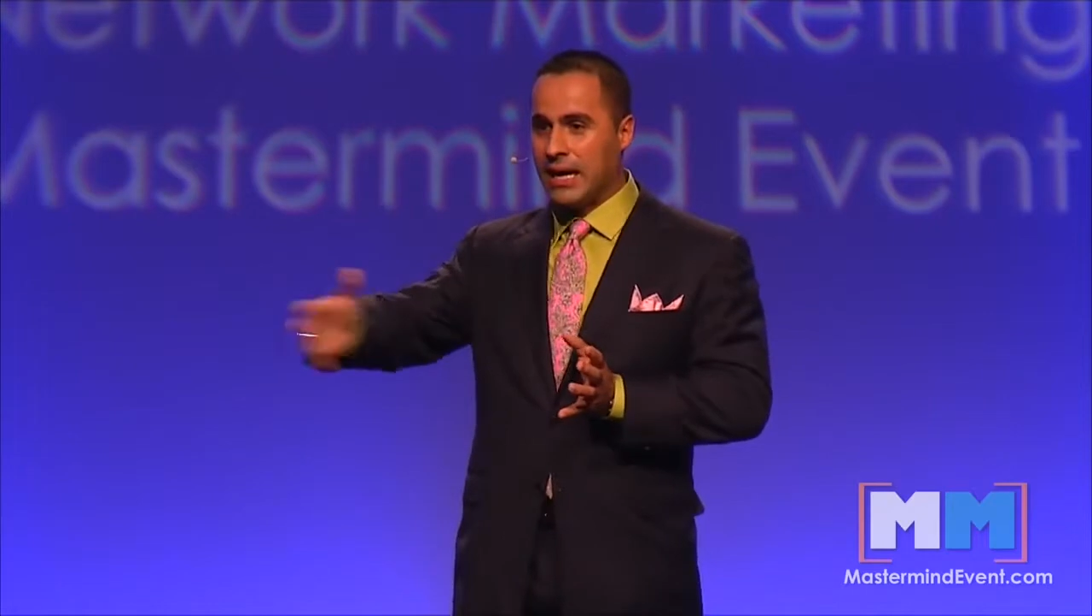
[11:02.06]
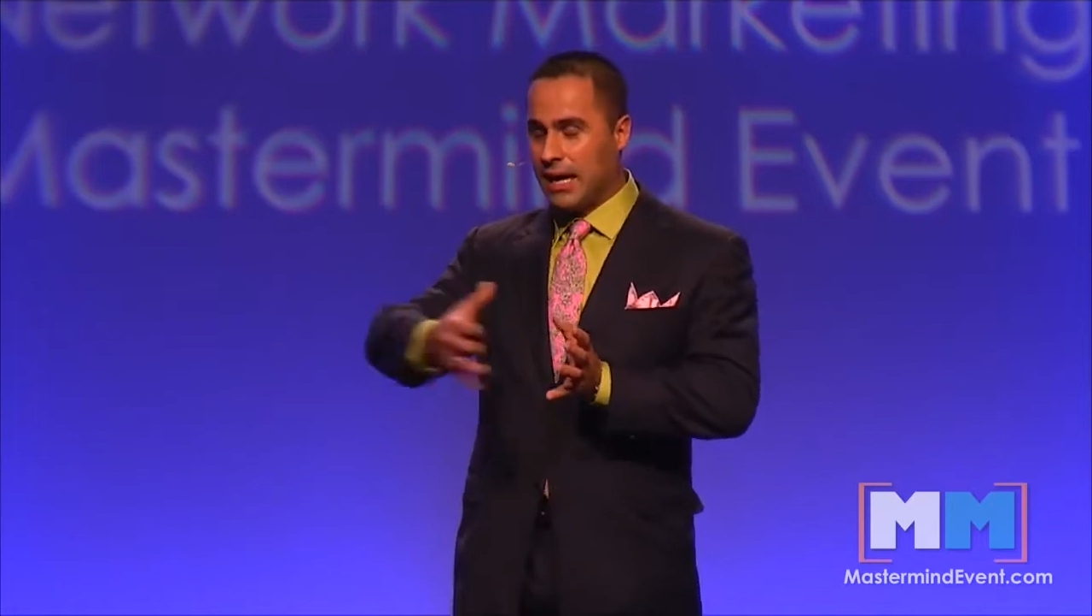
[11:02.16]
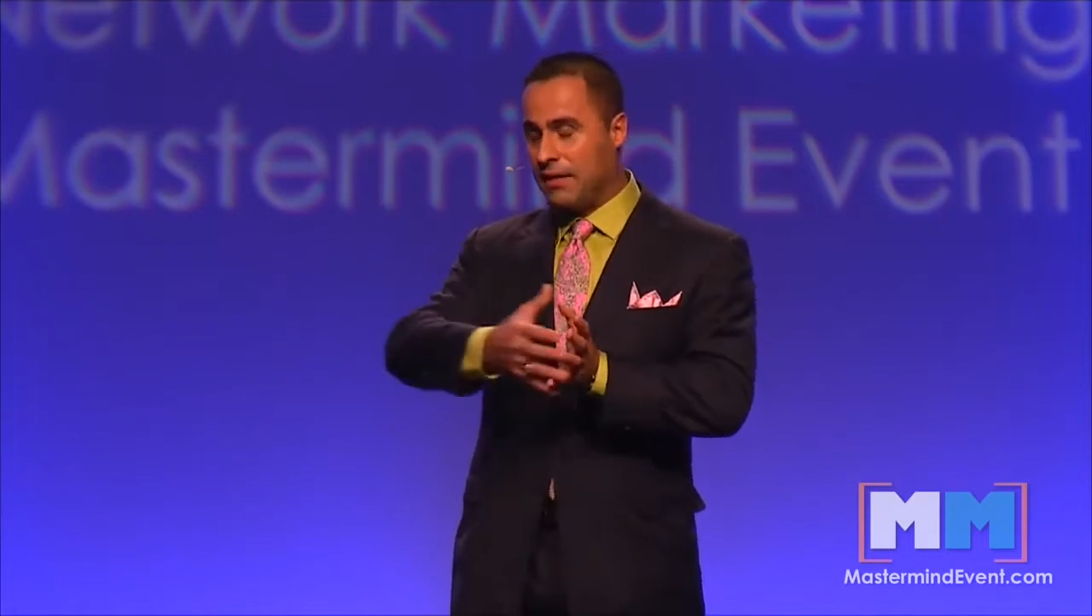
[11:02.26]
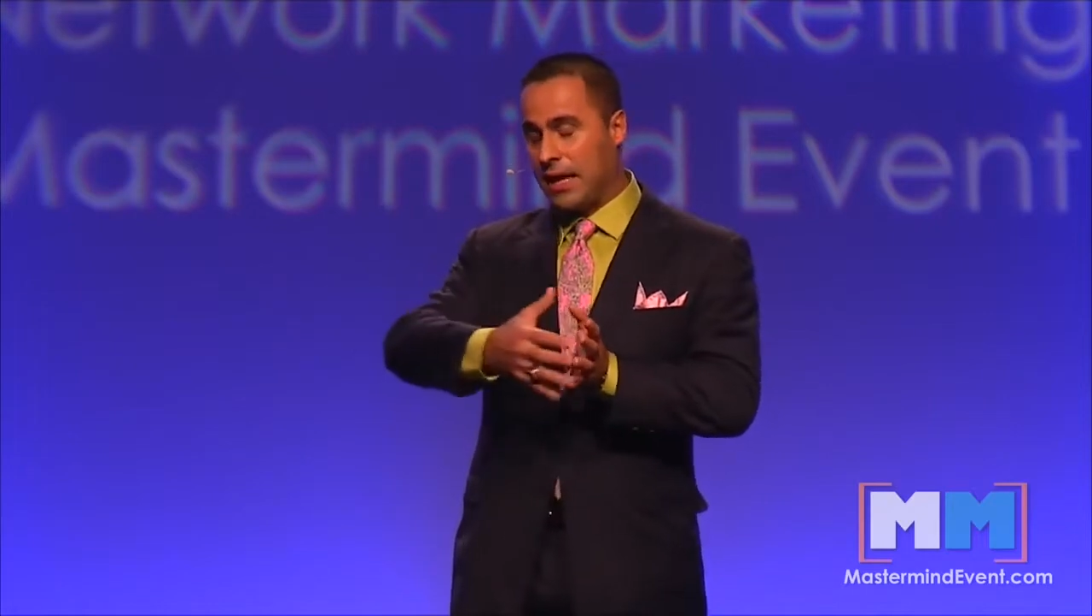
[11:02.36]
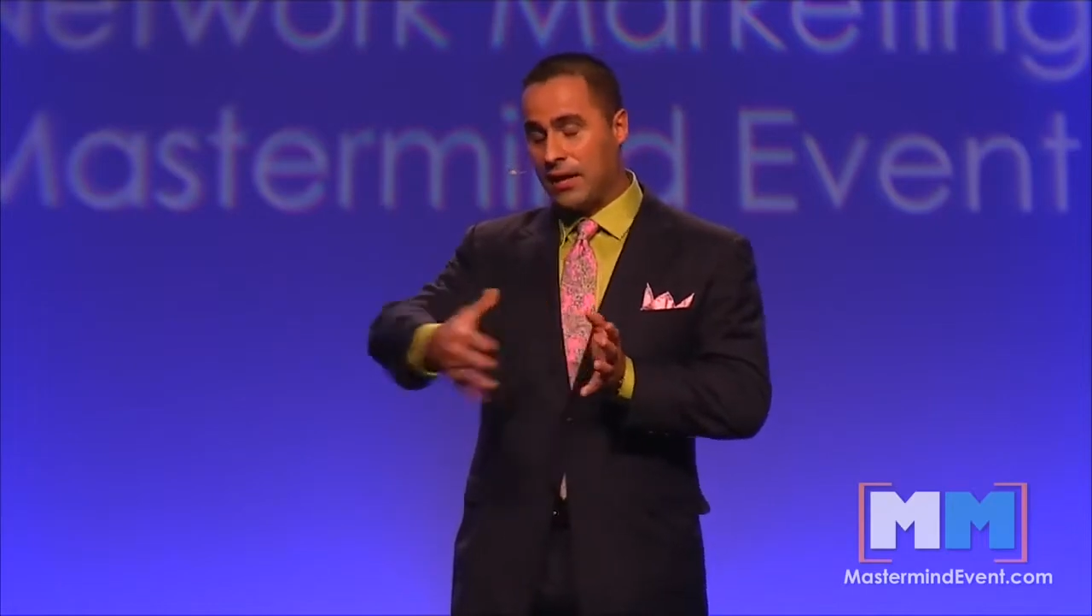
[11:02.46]

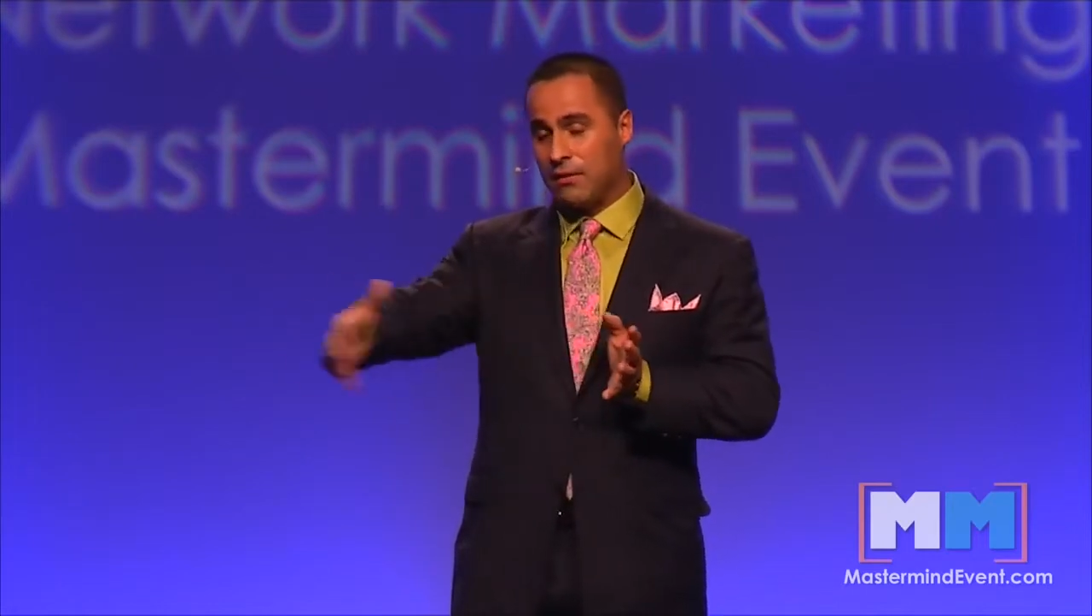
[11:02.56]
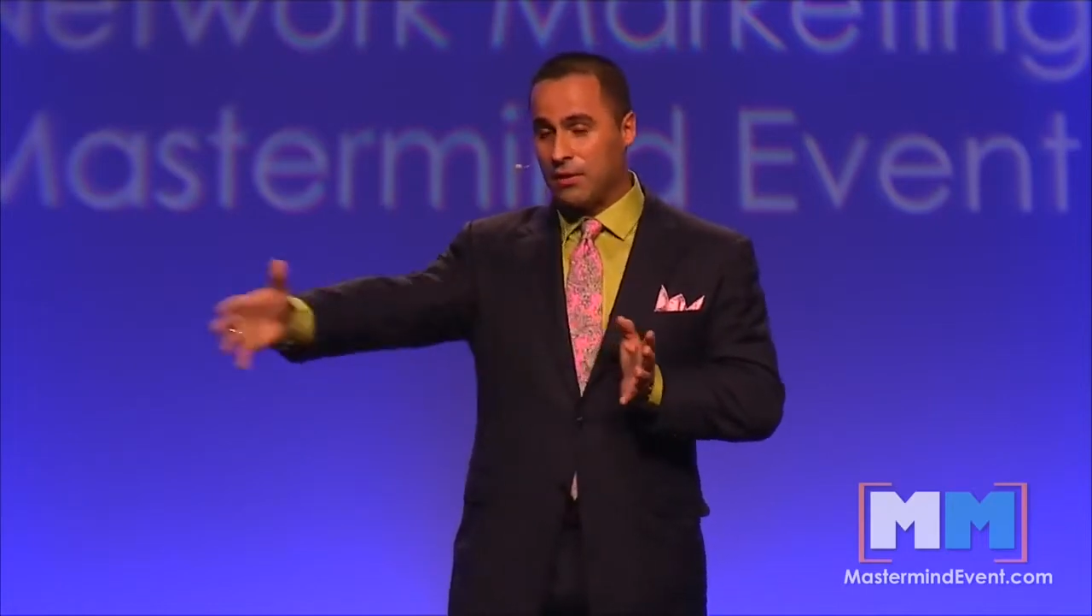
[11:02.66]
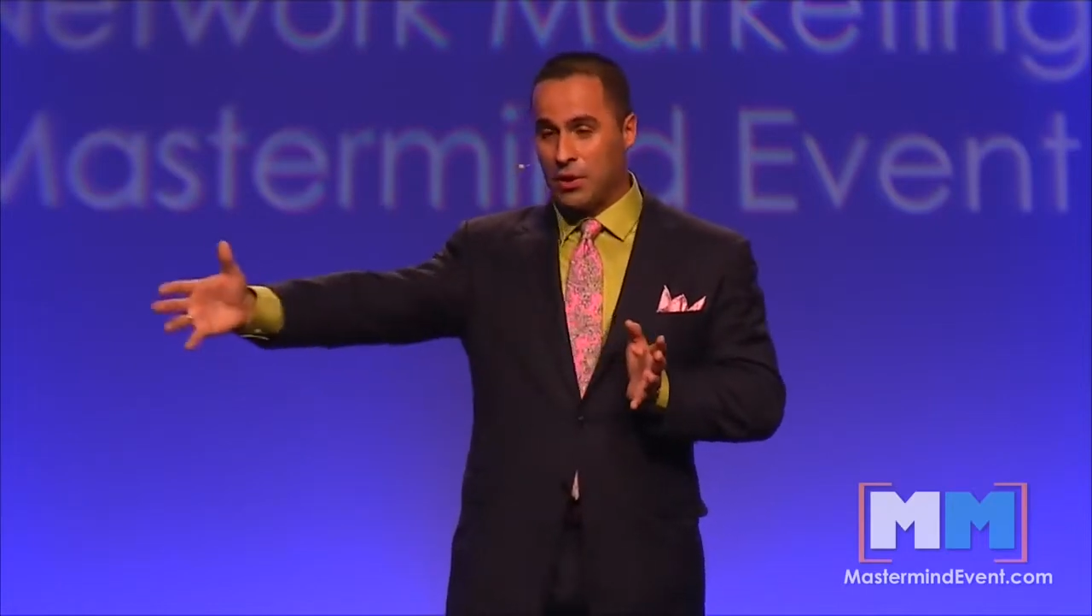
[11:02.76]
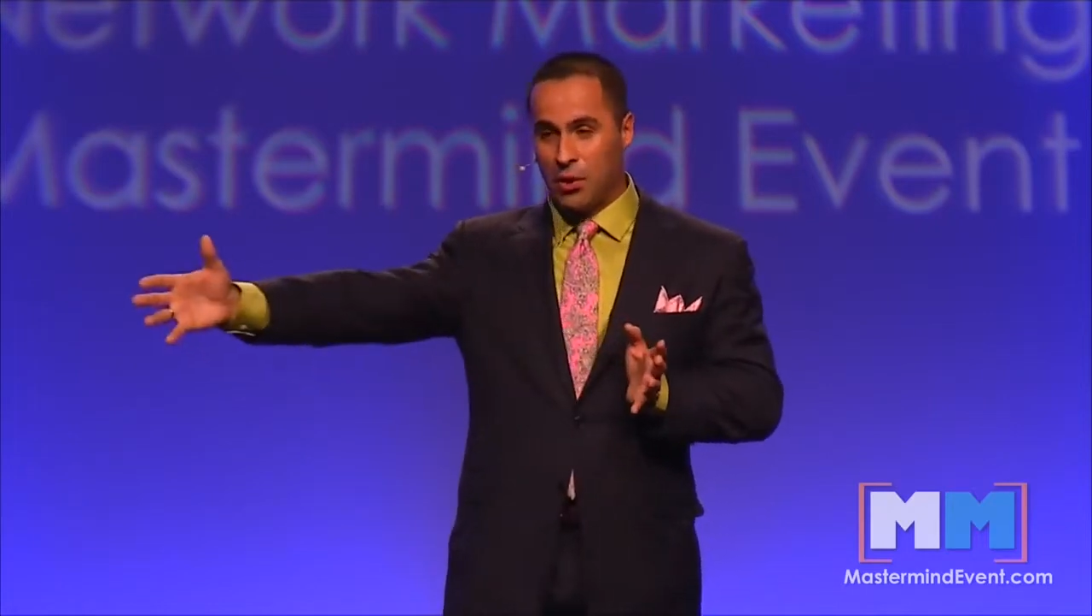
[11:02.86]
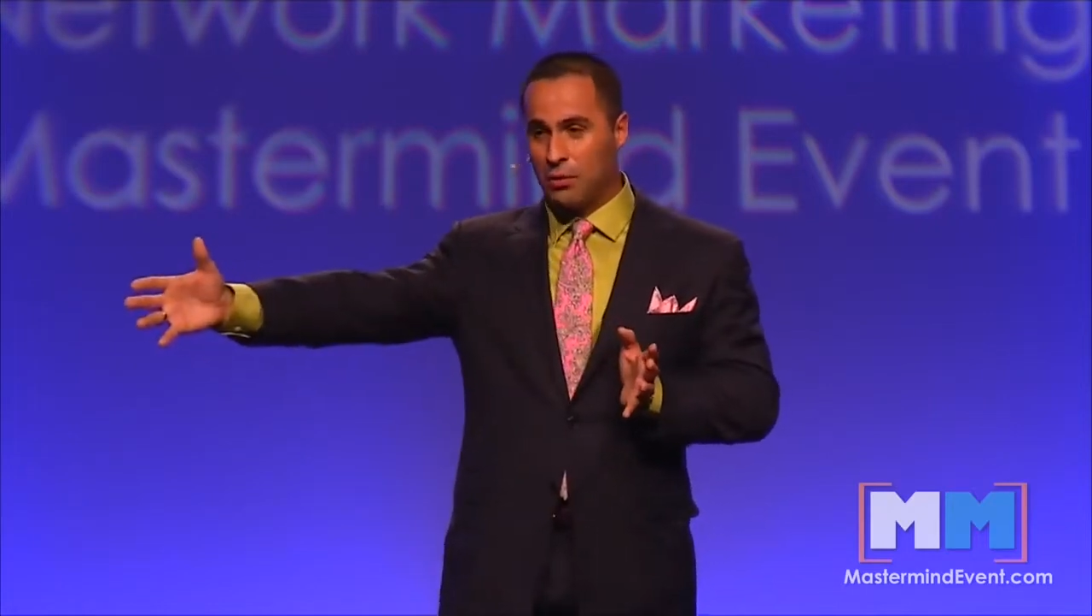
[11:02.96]
at the end of
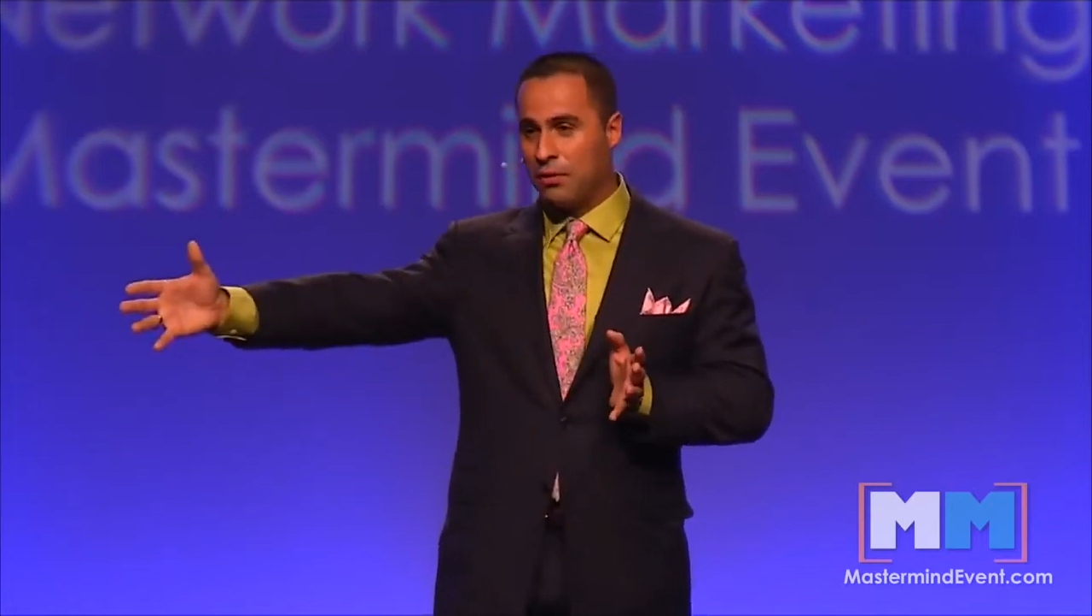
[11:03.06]
the whole